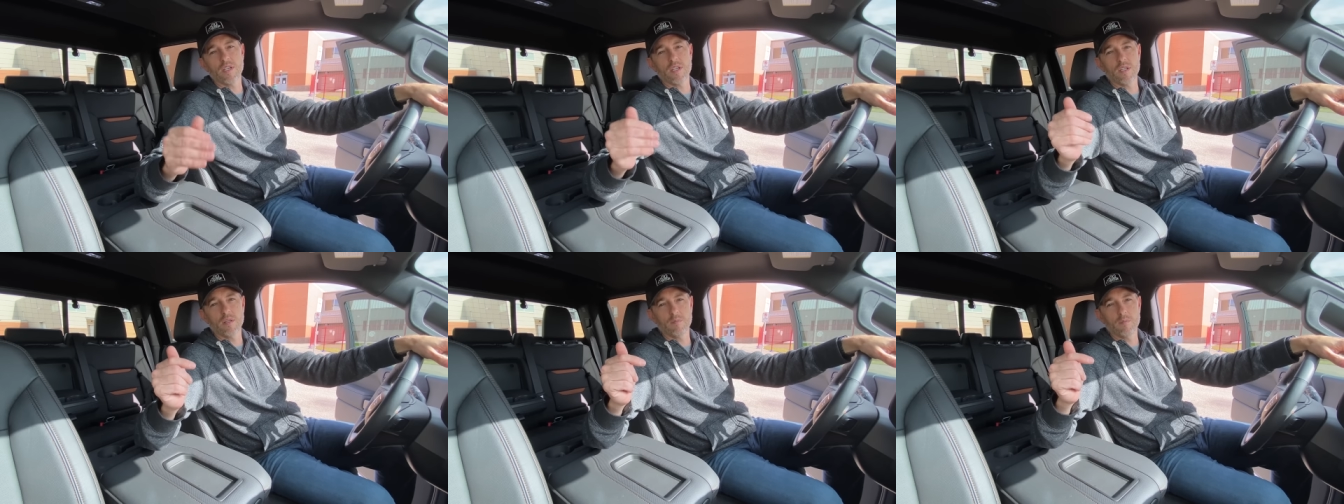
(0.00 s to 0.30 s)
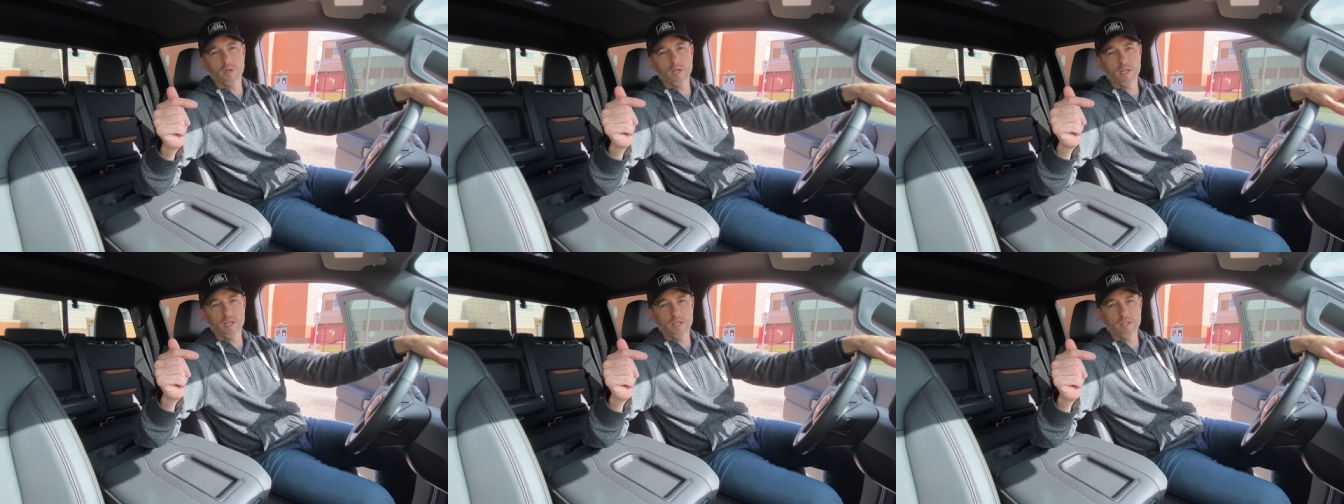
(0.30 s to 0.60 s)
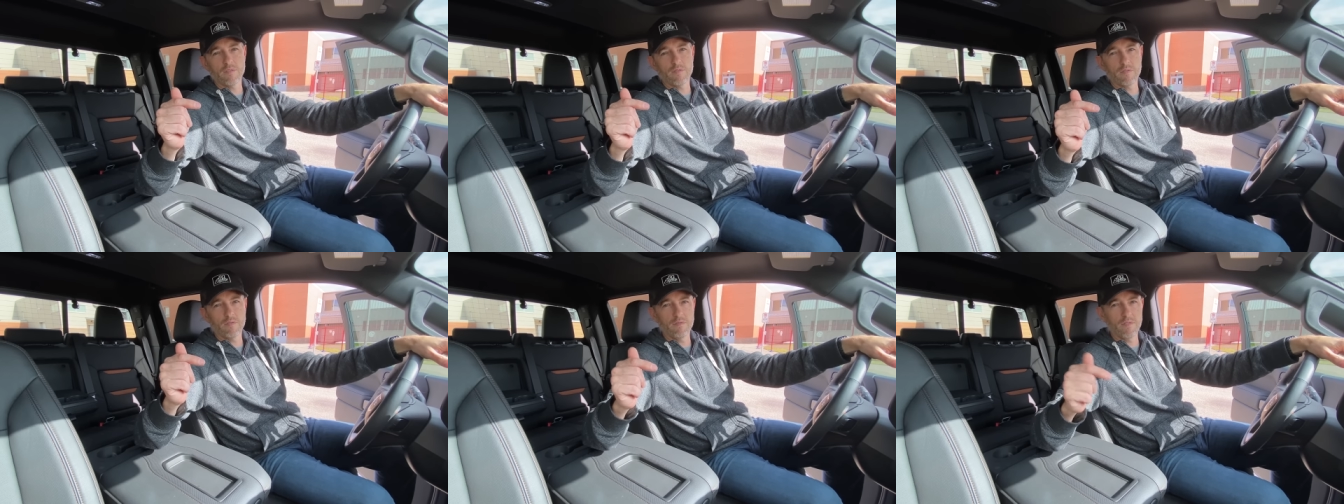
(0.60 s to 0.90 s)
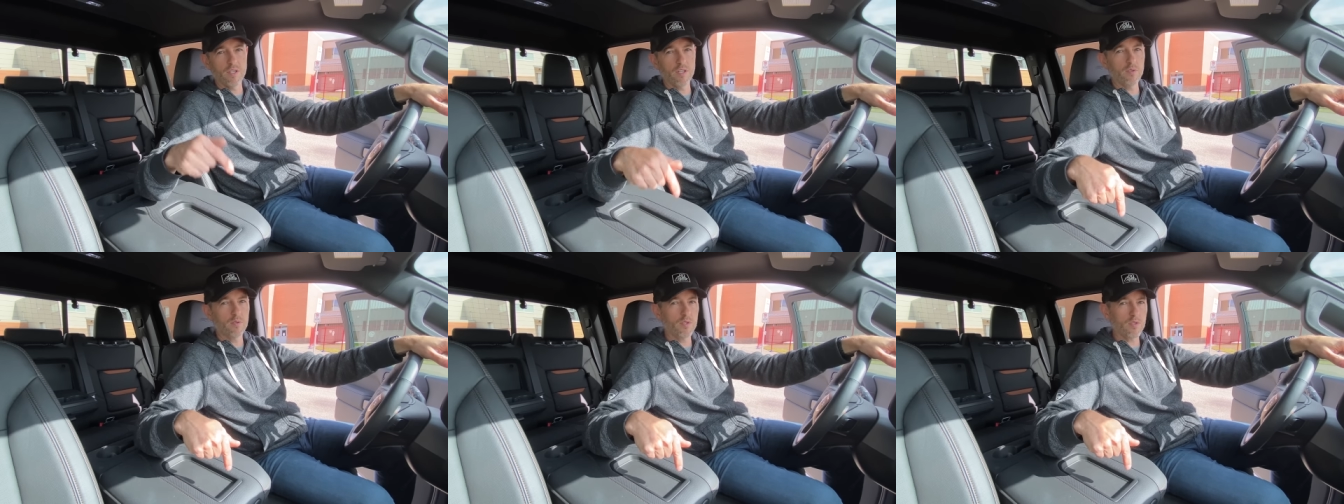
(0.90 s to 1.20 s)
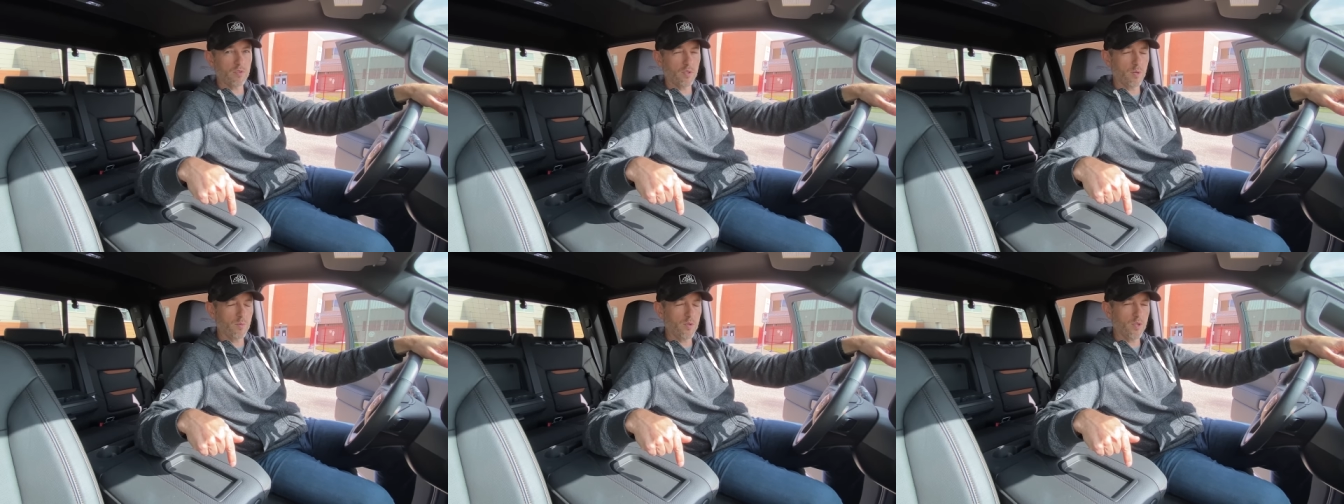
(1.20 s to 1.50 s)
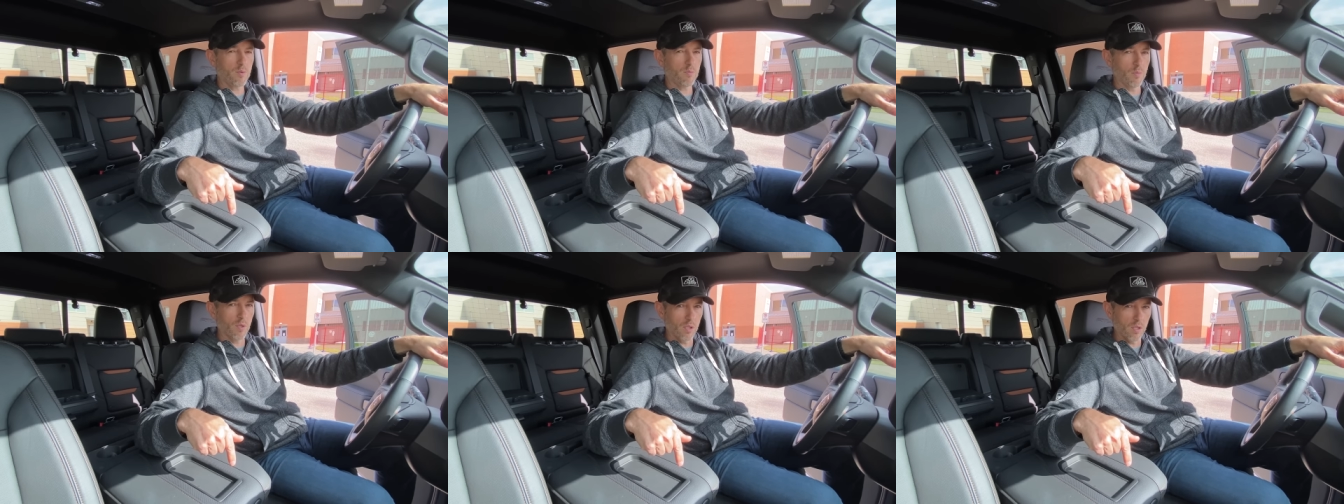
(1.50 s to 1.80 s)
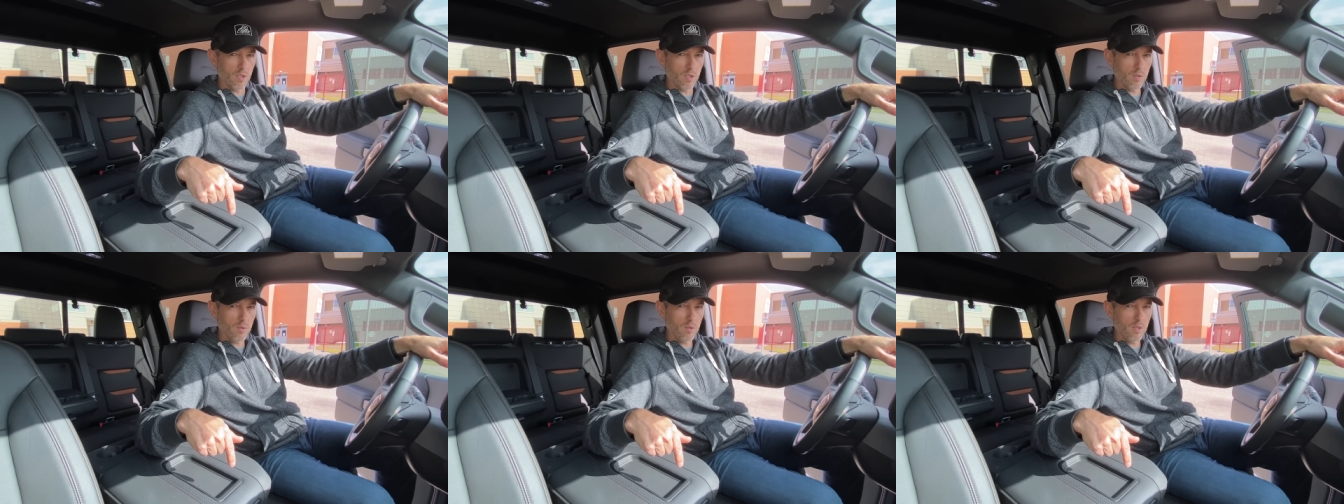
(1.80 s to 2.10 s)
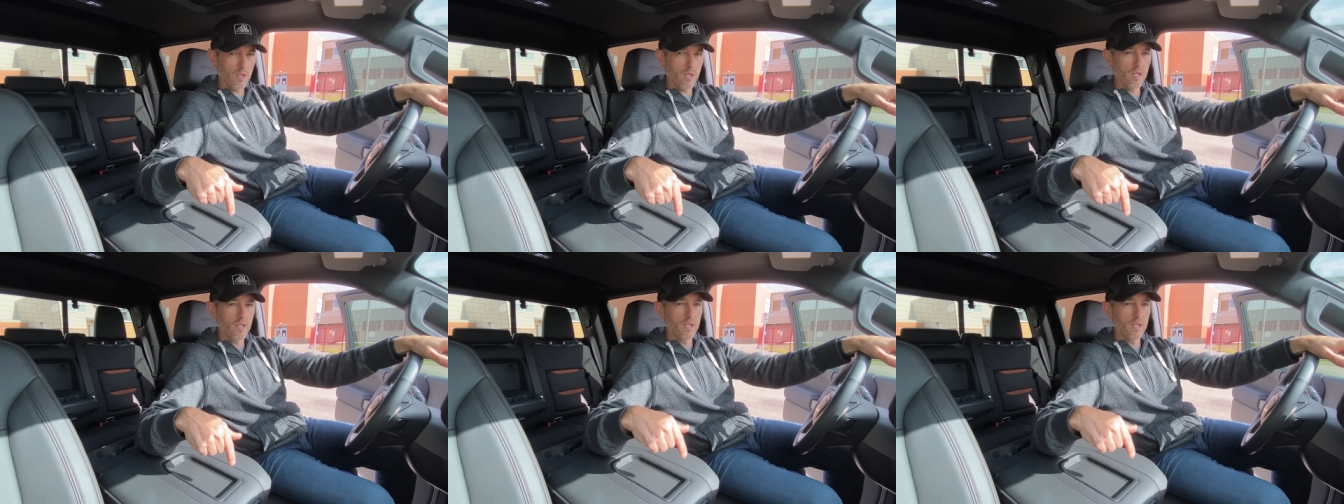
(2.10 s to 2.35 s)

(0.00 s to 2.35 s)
in my video description below,